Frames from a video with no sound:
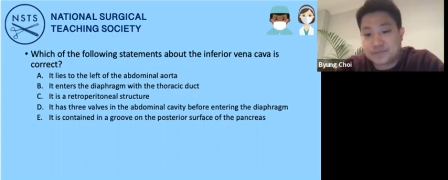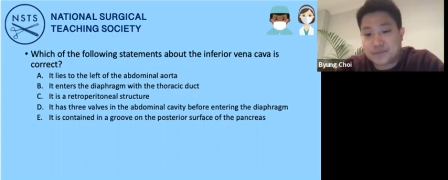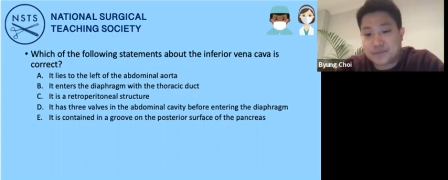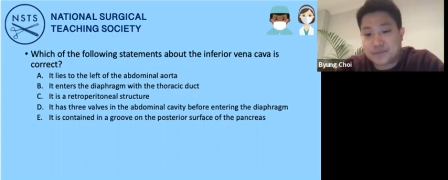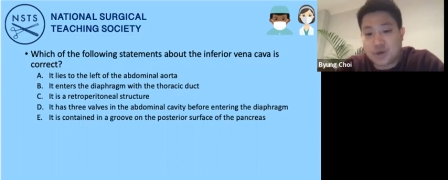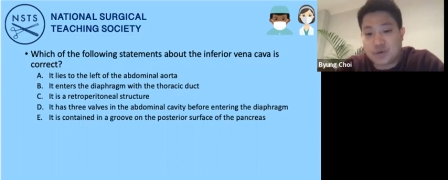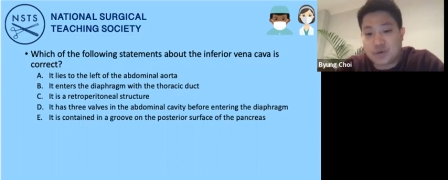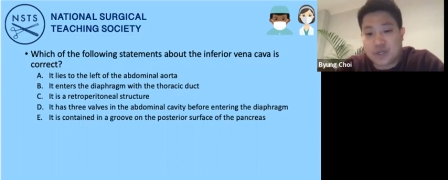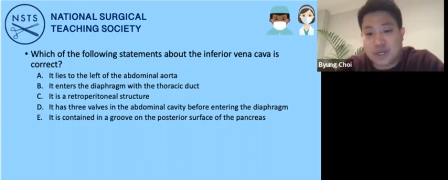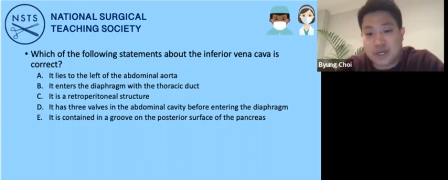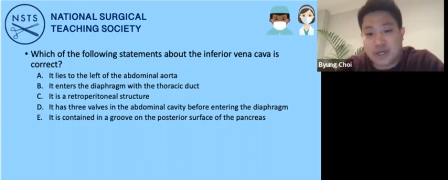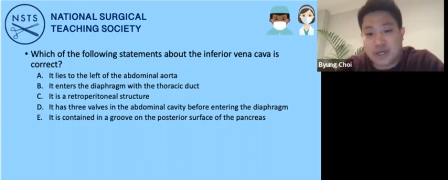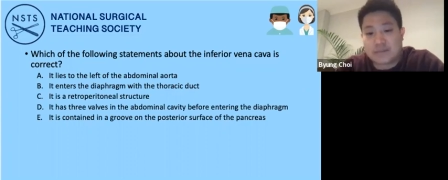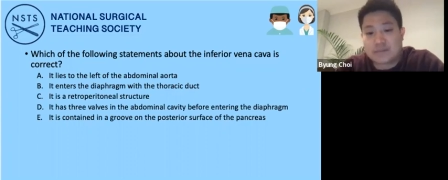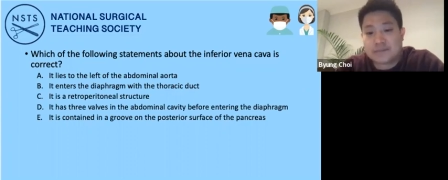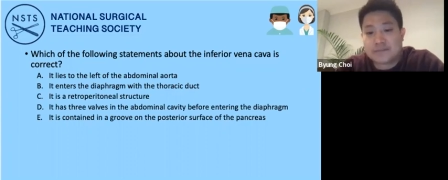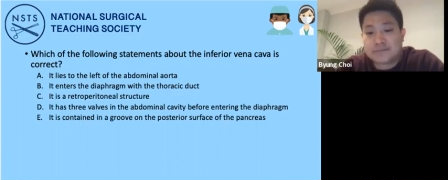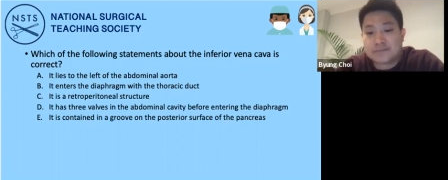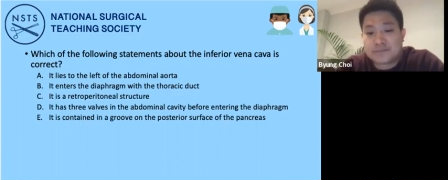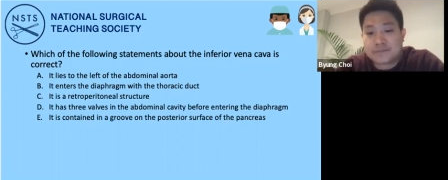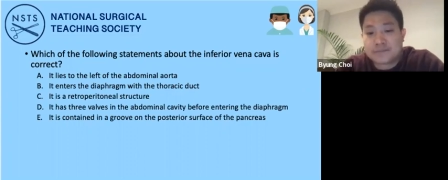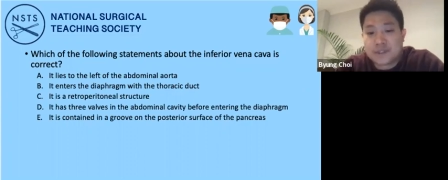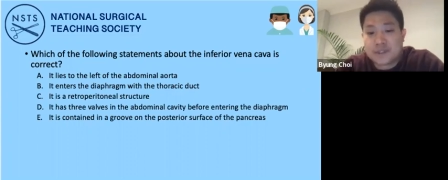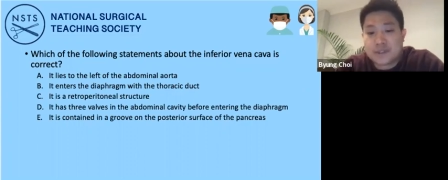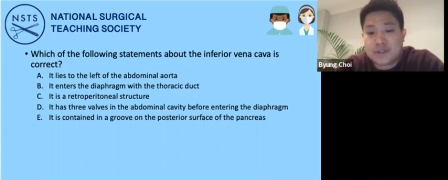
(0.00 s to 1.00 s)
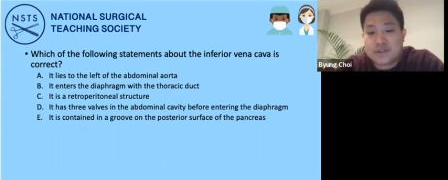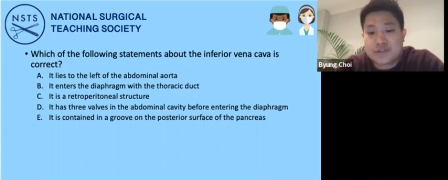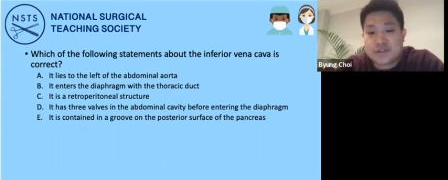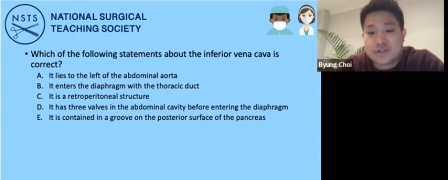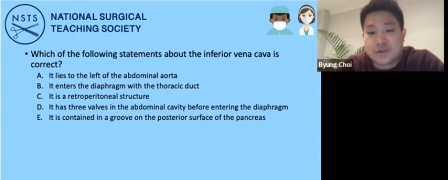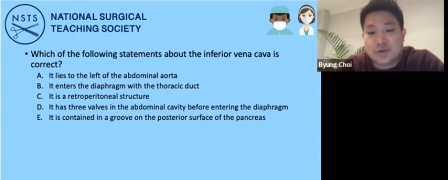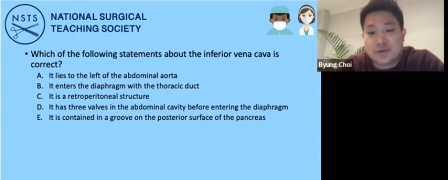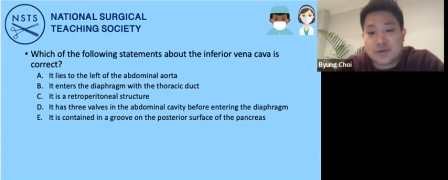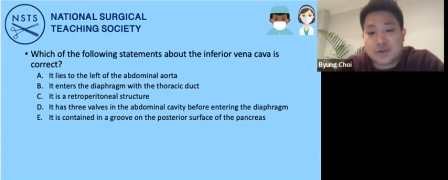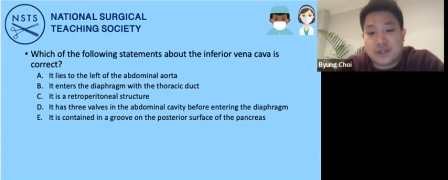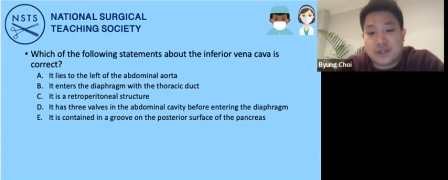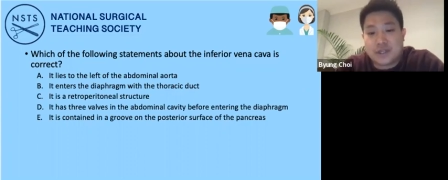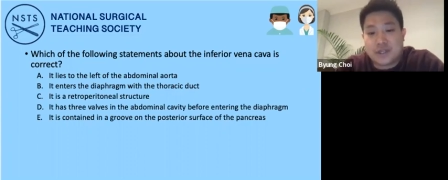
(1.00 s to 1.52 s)
Okay, so
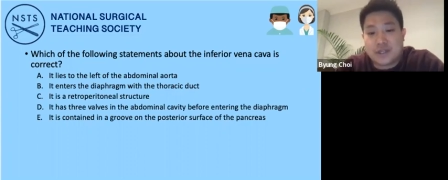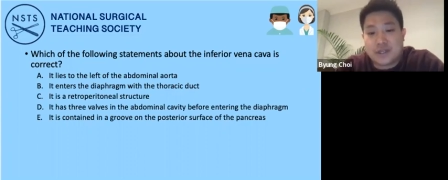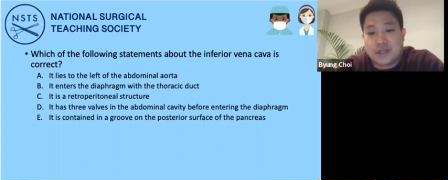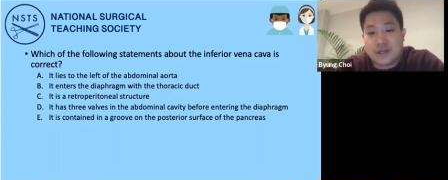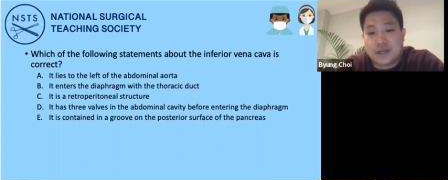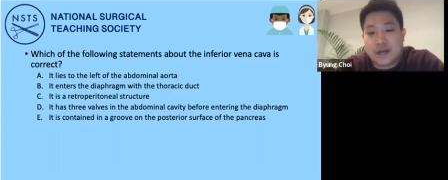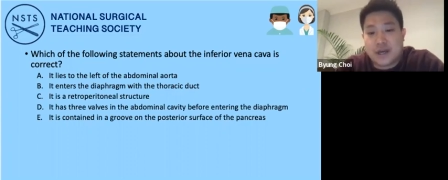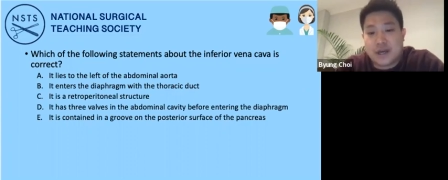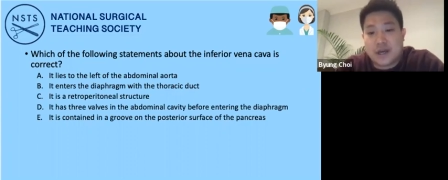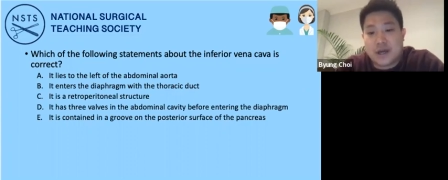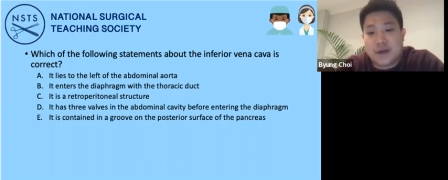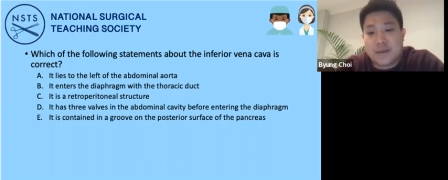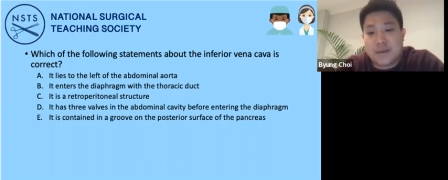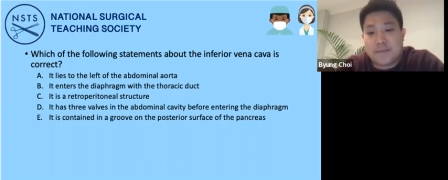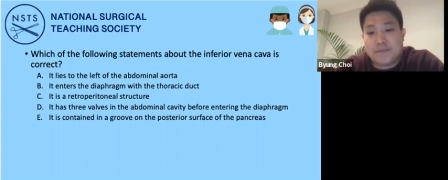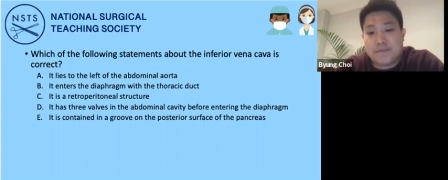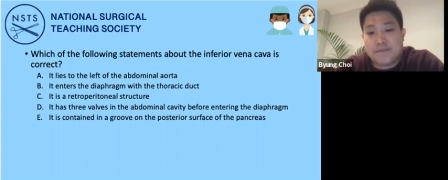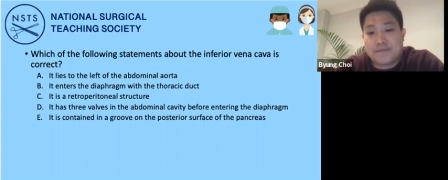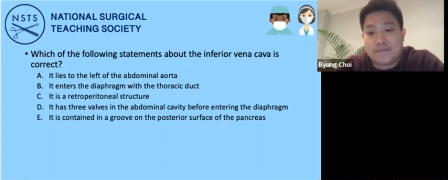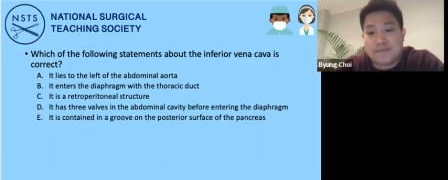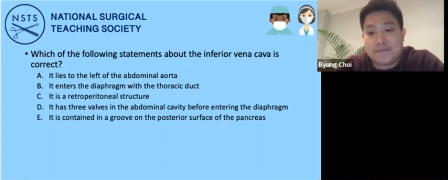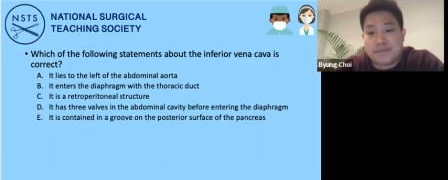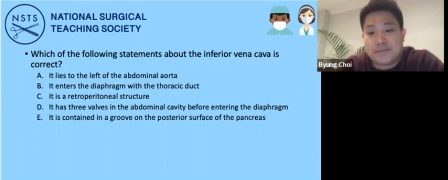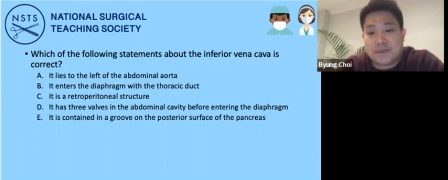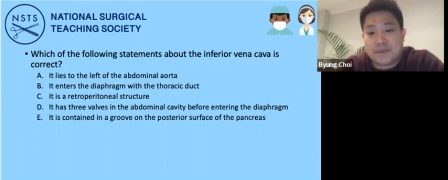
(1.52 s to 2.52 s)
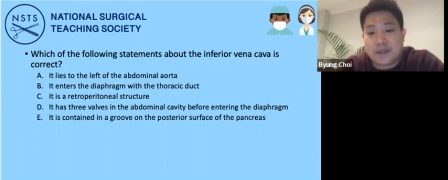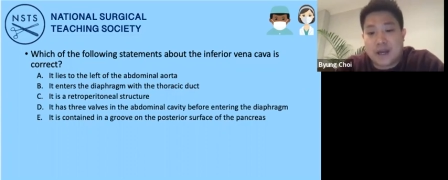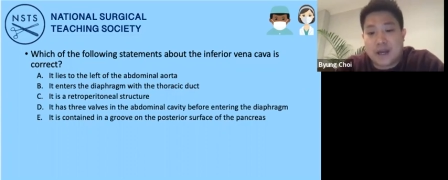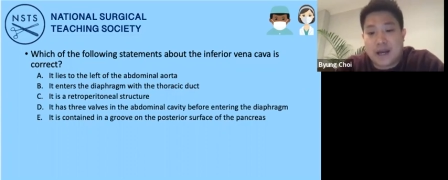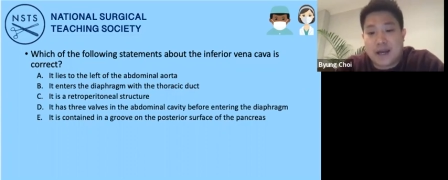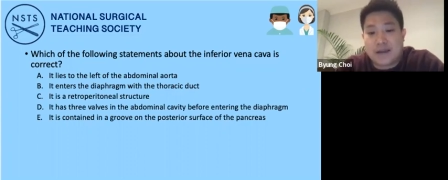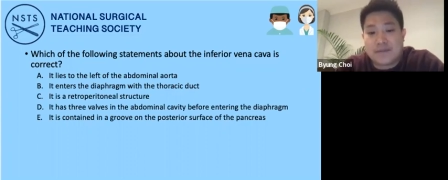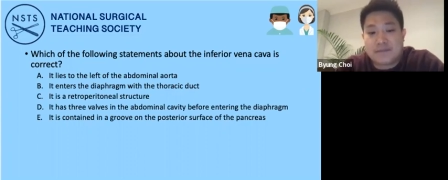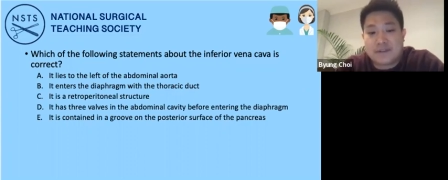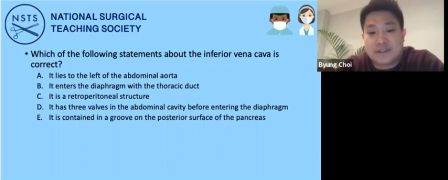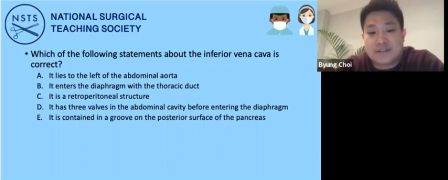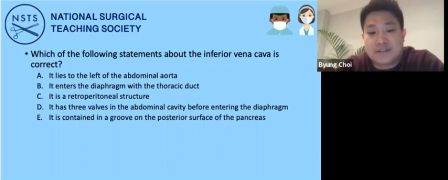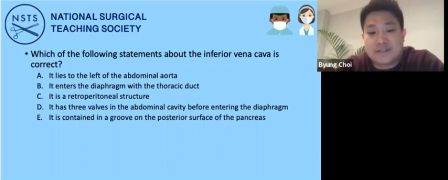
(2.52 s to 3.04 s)
the
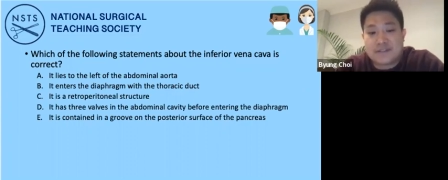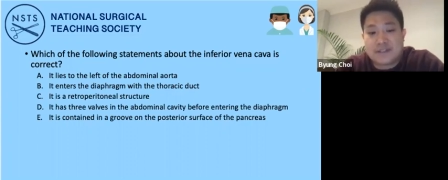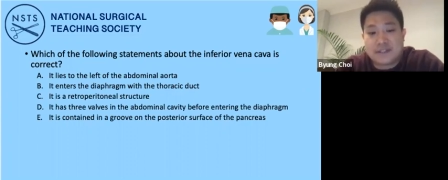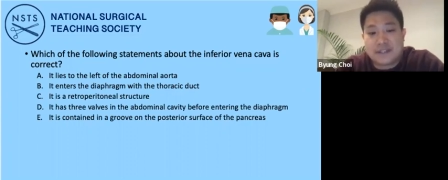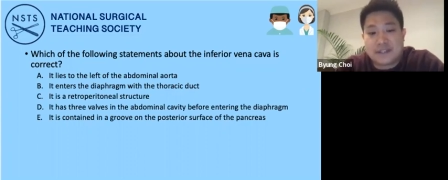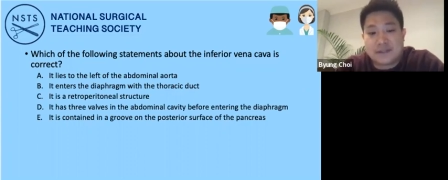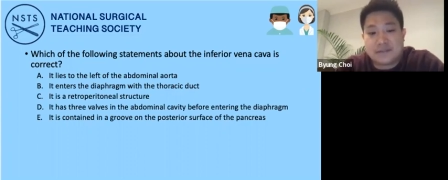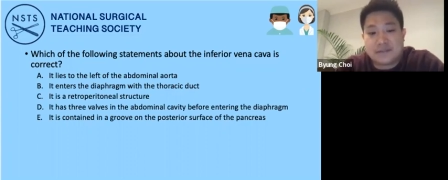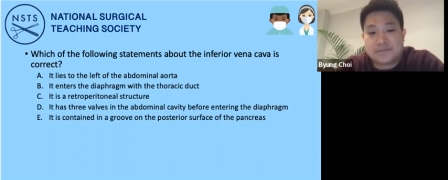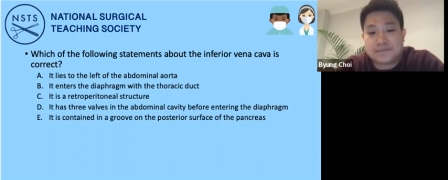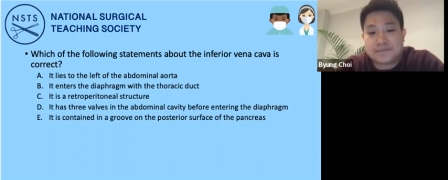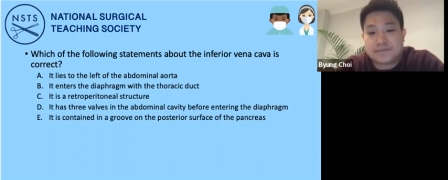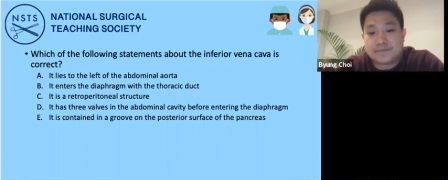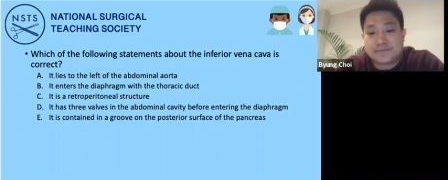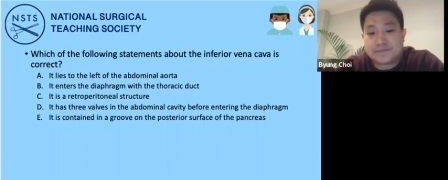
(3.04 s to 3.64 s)
IVC